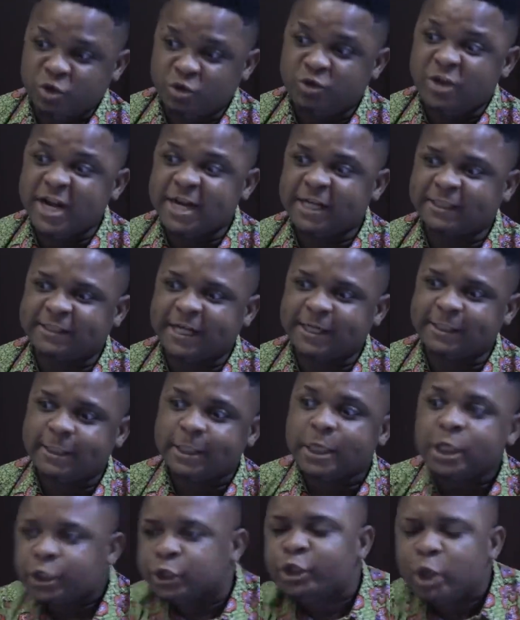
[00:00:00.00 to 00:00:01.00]
Do you understand?
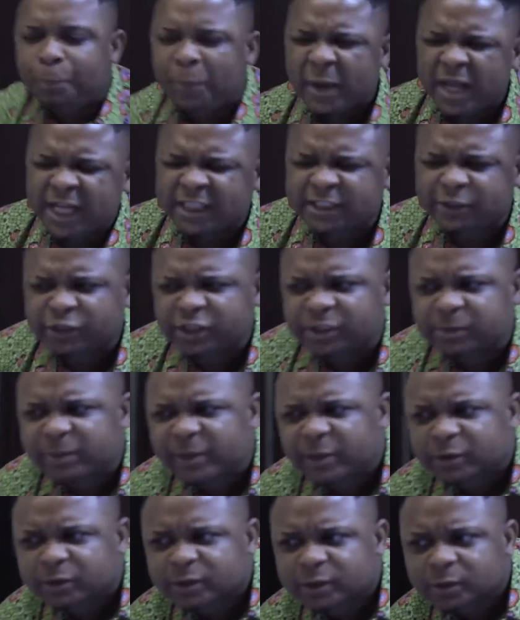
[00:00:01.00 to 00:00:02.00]
Do you pay electricity
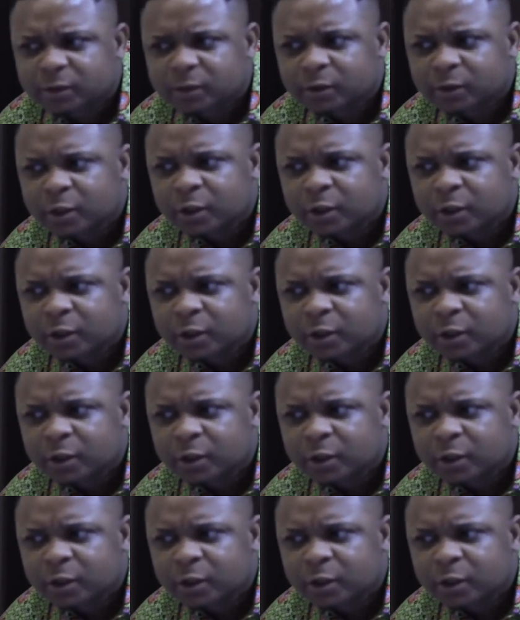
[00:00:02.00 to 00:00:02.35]
bills?